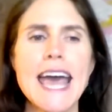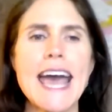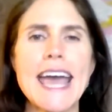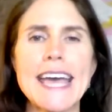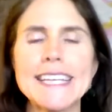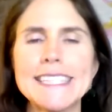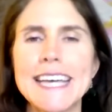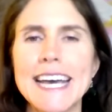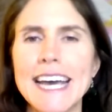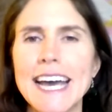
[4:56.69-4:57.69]
And
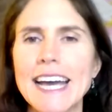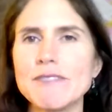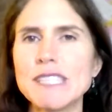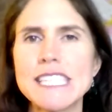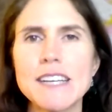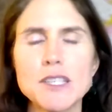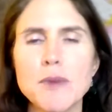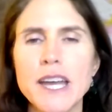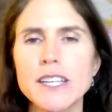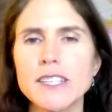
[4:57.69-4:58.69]
uh, I reached out to
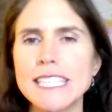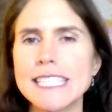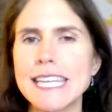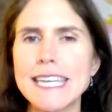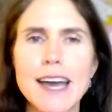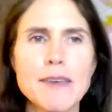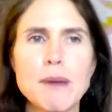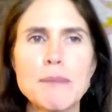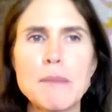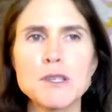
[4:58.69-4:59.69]
Michael and he said, yeah, I think
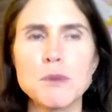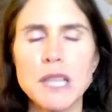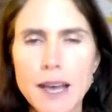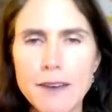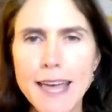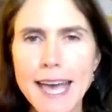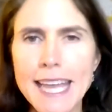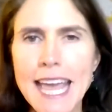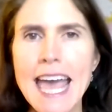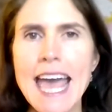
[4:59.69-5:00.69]
my members would love
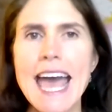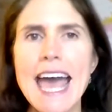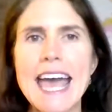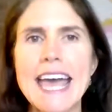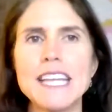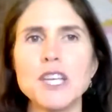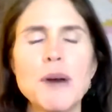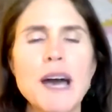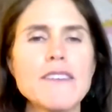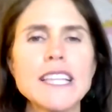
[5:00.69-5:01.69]
that. And you
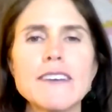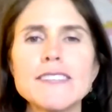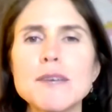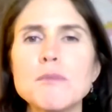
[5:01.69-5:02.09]
have a lovely